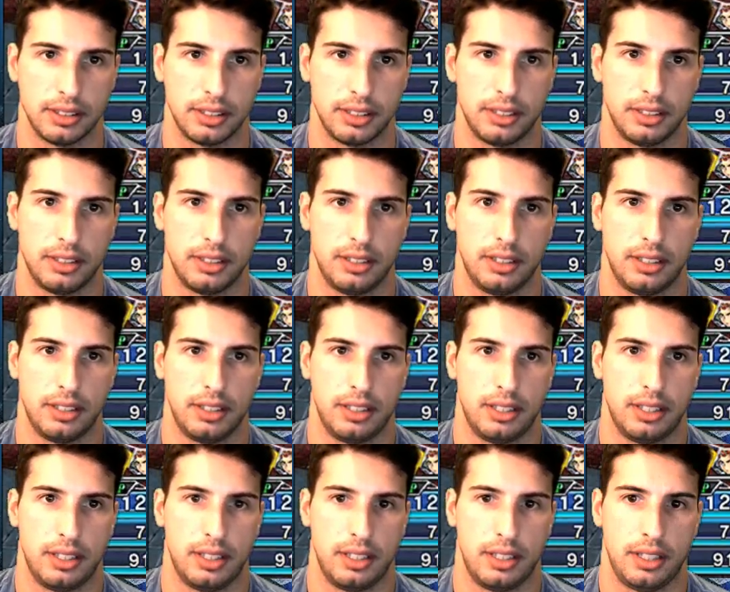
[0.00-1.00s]

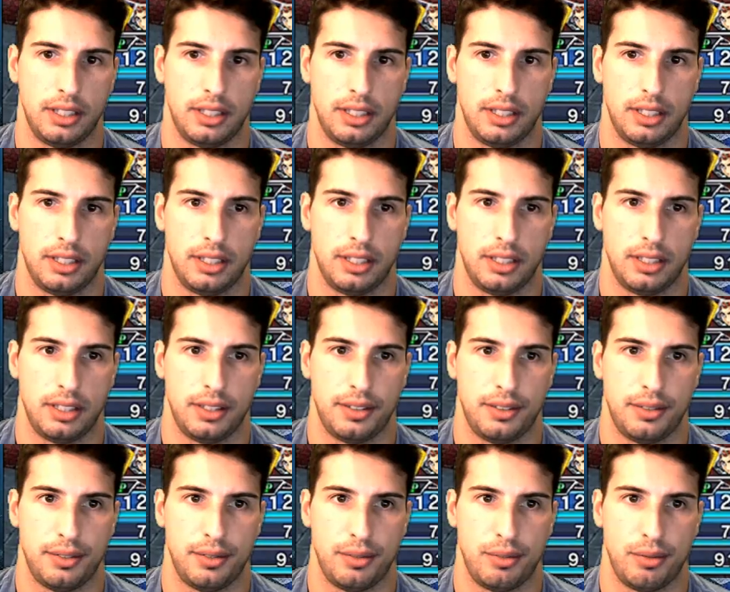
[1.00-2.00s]

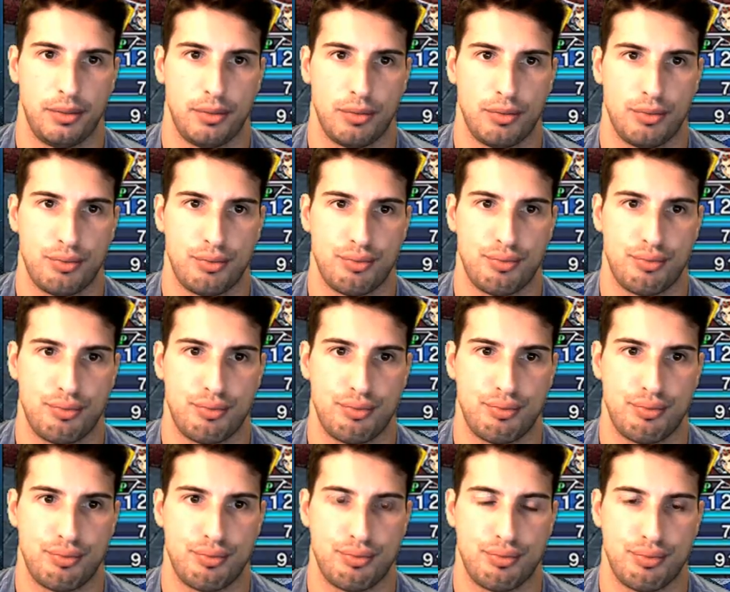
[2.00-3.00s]

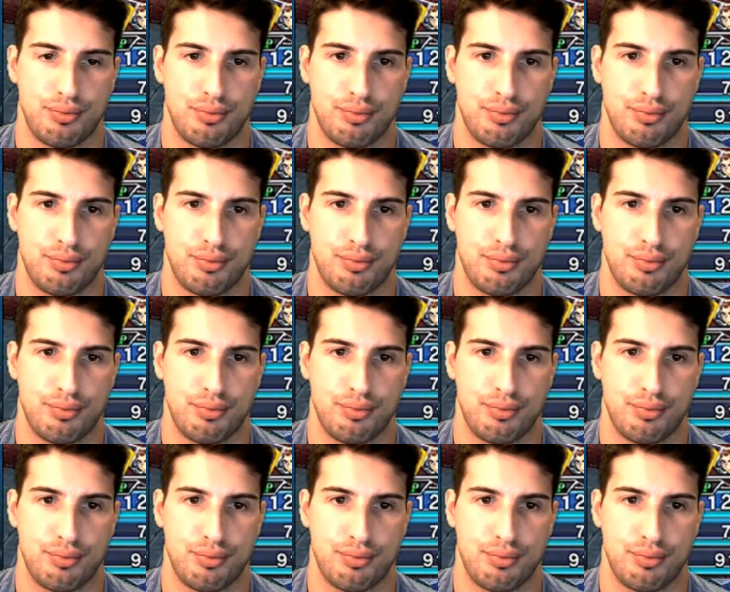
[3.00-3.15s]
(no one is talking)